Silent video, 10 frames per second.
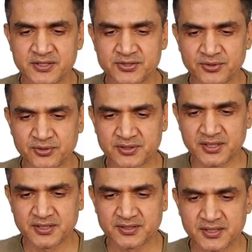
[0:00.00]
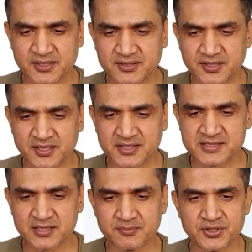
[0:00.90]
So there is
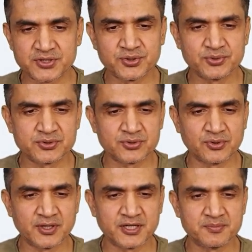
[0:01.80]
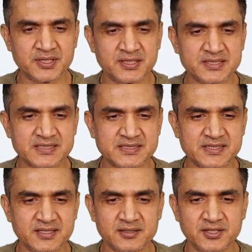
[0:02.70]
some issue. So let me
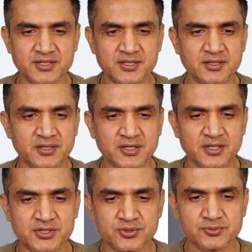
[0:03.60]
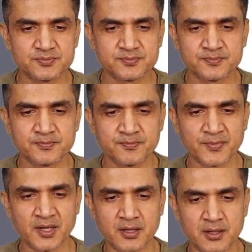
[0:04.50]
see the issue.
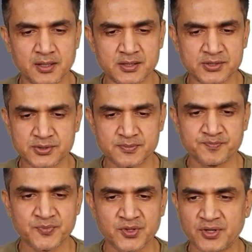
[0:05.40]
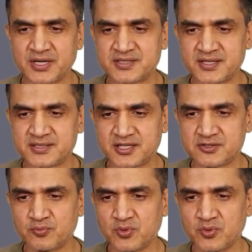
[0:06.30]
Uh, it says it's